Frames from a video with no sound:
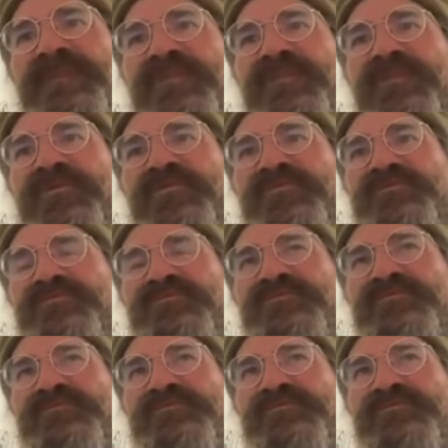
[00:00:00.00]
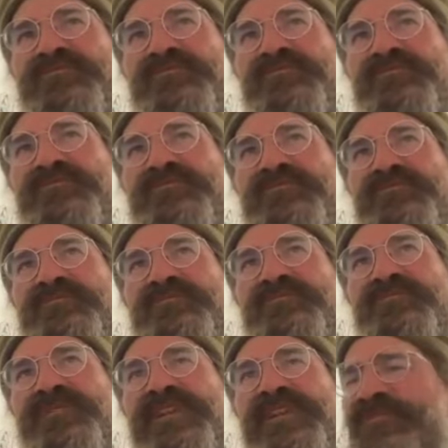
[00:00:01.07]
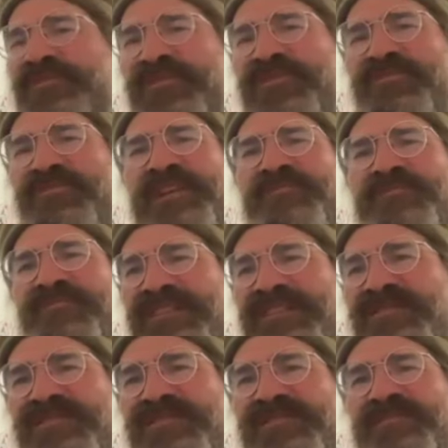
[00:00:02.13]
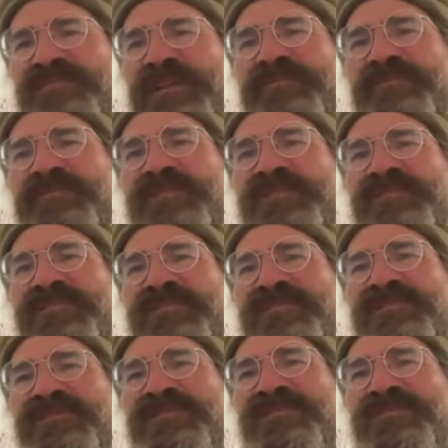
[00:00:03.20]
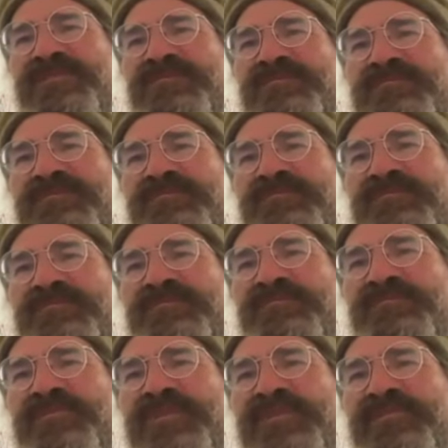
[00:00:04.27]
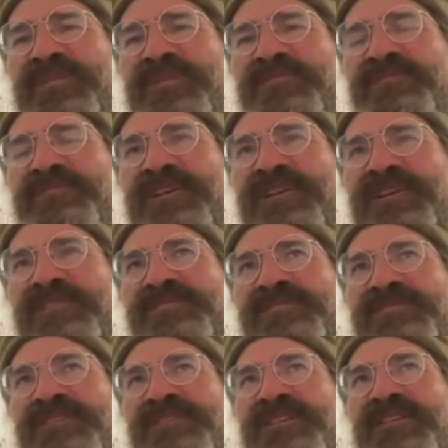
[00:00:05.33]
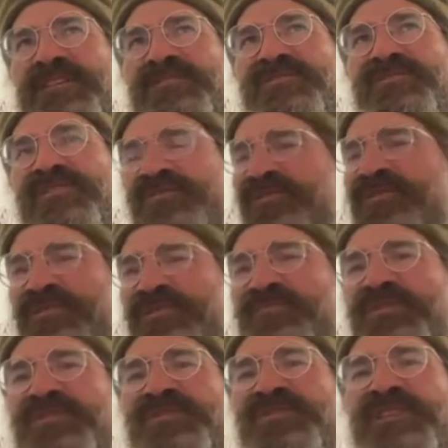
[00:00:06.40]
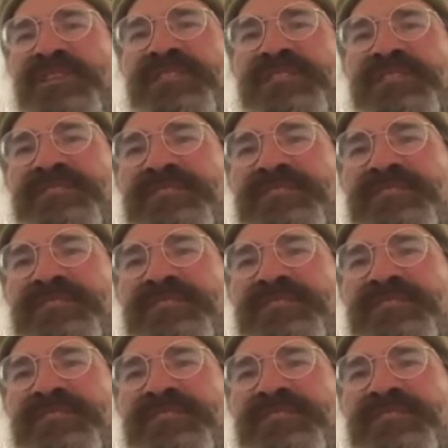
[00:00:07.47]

you know, in it for the right reasons, maybe is would be the right phrase, just for the music,